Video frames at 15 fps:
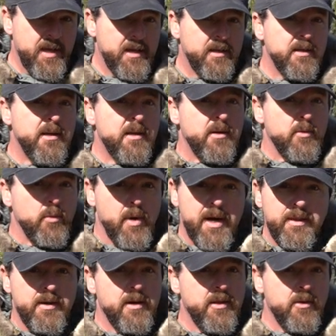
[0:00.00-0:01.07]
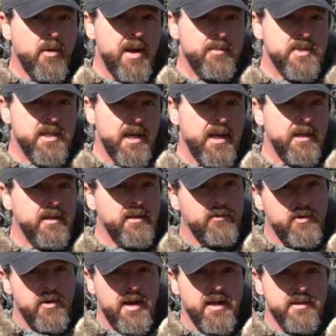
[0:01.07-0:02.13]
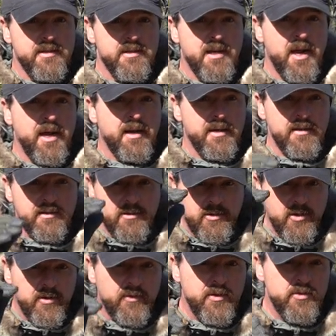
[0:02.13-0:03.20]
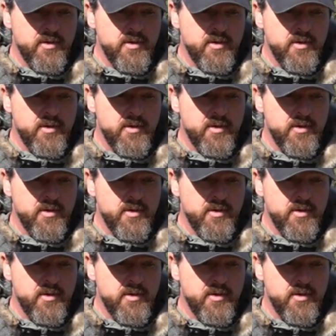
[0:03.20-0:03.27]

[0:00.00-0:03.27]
then right there on the website, if you're out of stock, you know, if you